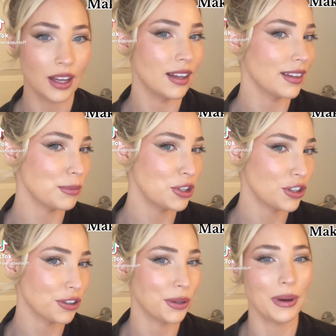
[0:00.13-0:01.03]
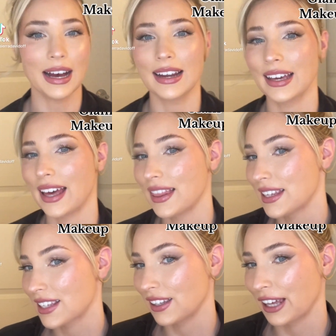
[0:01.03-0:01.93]
Let me show you how to get
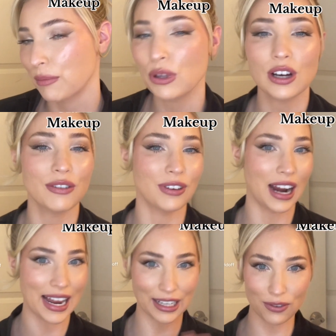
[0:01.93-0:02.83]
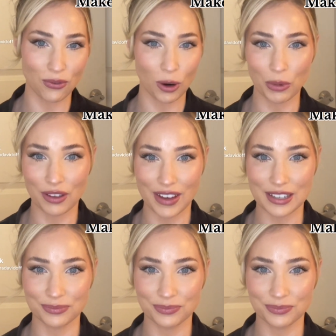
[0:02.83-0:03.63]
this glam look for any formal event.